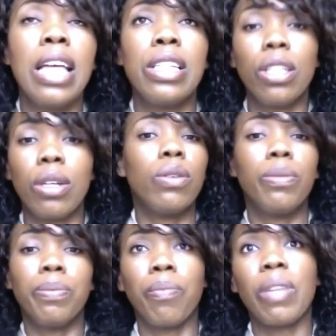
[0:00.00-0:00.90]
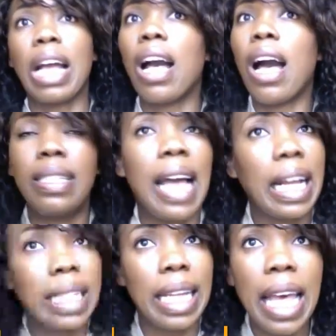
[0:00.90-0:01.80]
So I
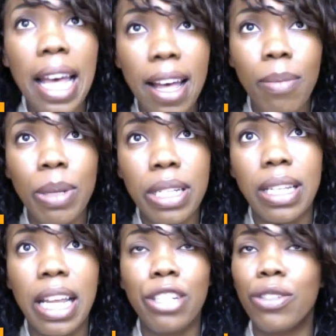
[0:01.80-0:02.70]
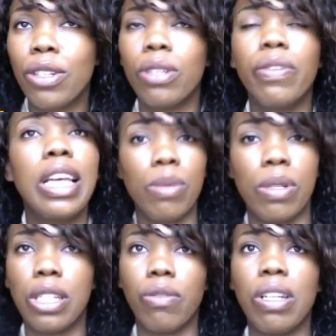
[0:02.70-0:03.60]
contacted him and said, if he
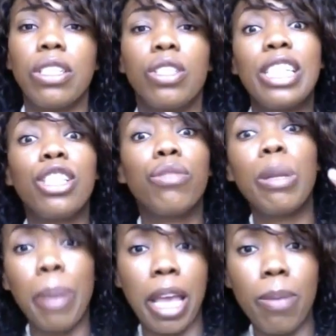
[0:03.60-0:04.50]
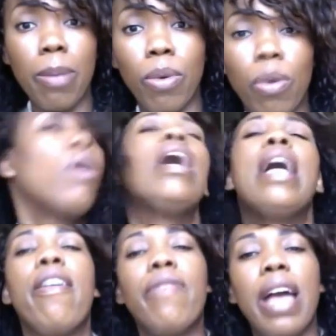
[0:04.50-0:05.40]
was interested. So it's 3 people
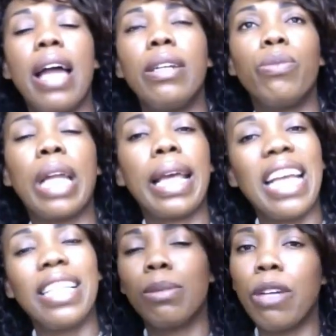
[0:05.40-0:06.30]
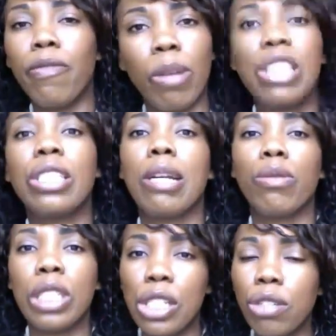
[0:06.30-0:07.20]
that when I gave them the information, they
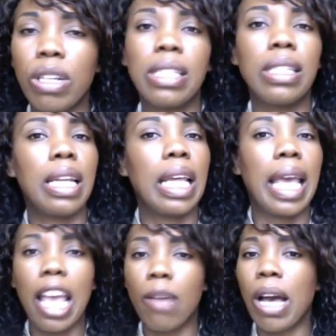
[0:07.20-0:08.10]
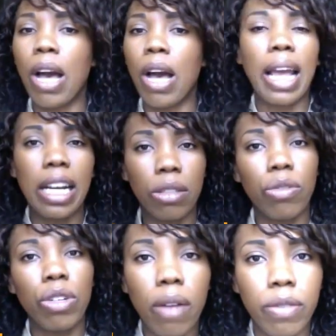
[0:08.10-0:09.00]
were interested. They came out. I got
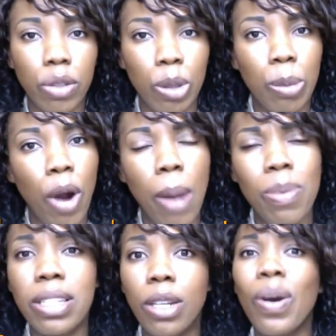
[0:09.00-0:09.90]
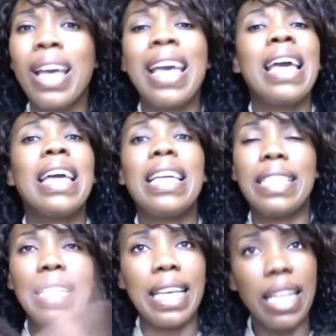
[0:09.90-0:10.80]
3 offers on the property. So
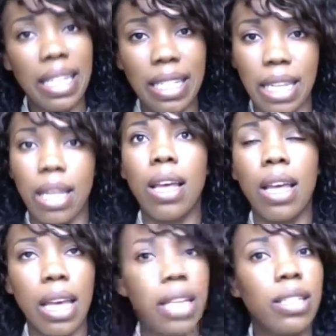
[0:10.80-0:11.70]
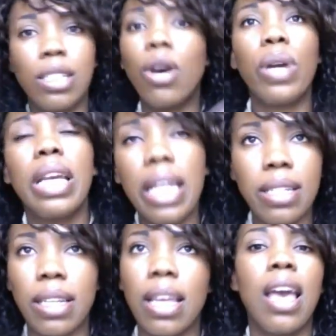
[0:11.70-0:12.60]
it's easy. It's so
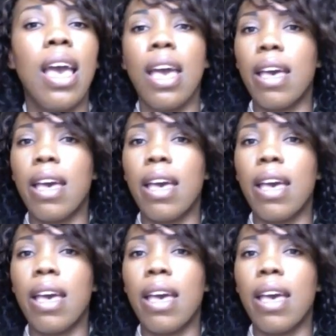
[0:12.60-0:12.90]
easy.